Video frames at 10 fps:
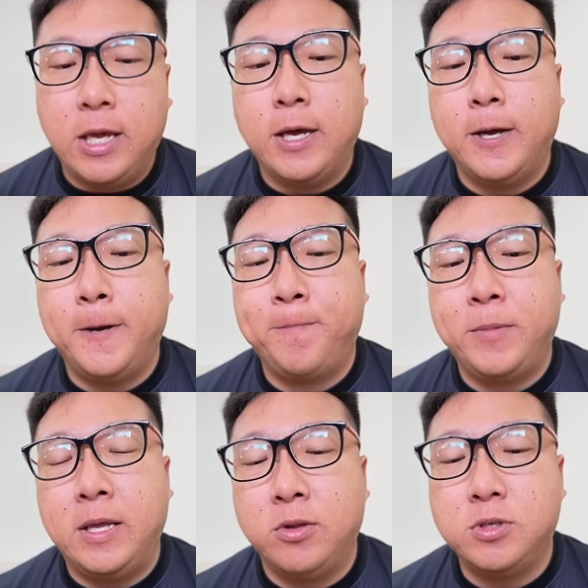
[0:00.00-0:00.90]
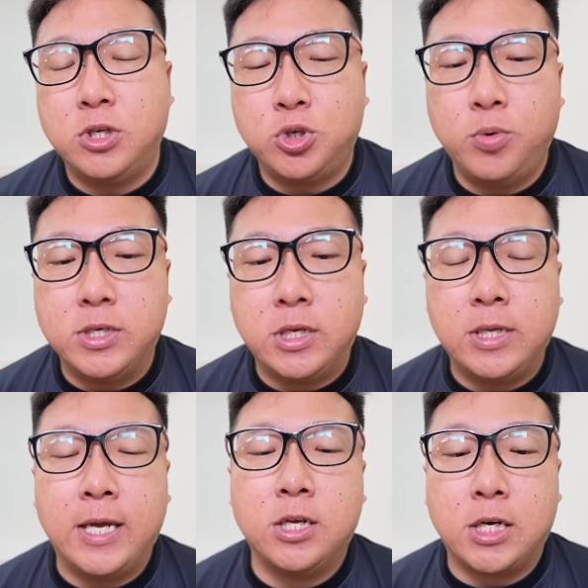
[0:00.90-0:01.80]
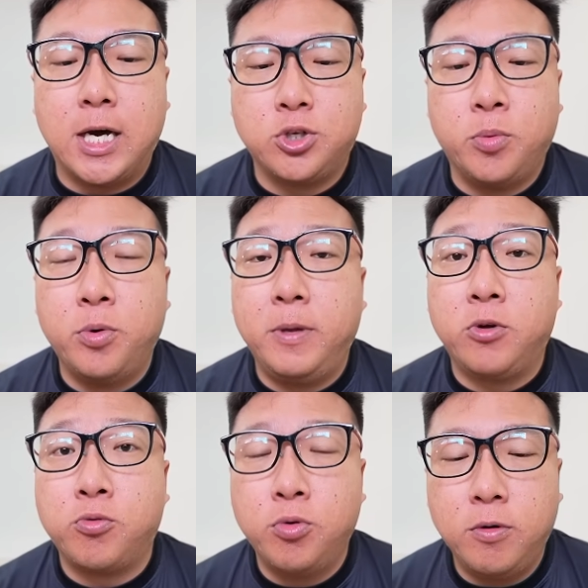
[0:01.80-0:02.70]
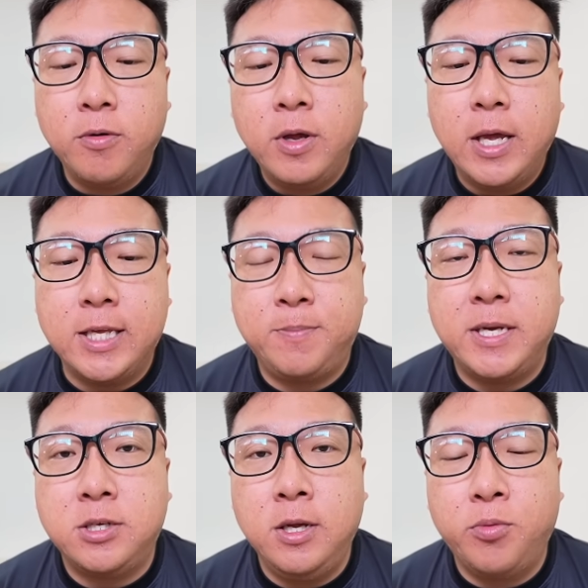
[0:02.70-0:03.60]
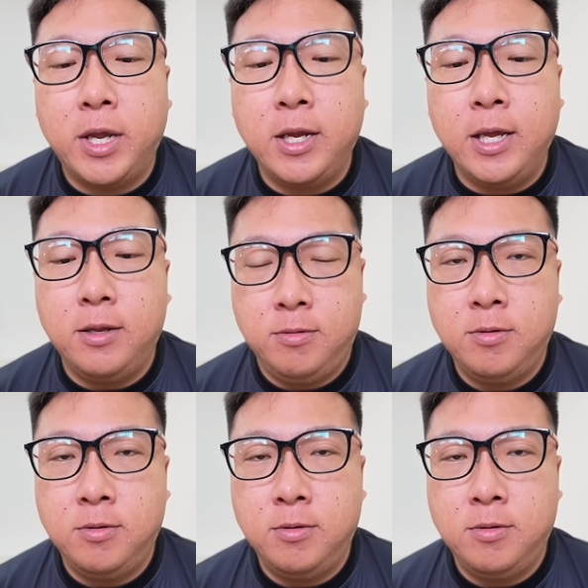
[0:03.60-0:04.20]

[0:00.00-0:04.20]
In those situations, then the Garchomp will be good, especially when it